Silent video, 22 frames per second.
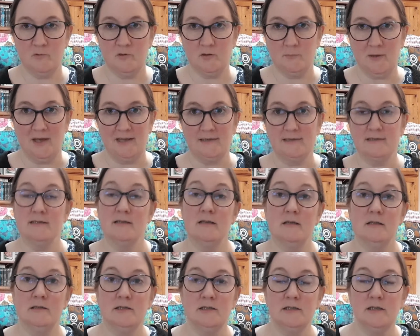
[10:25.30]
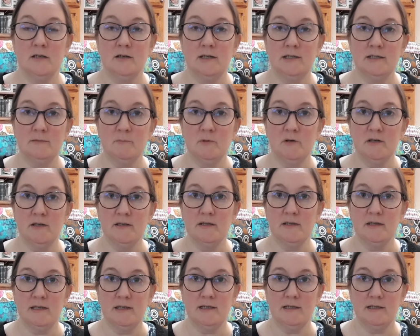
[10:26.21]
patterns that are designed by
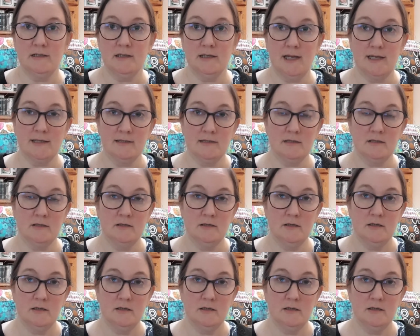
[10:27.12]
the guest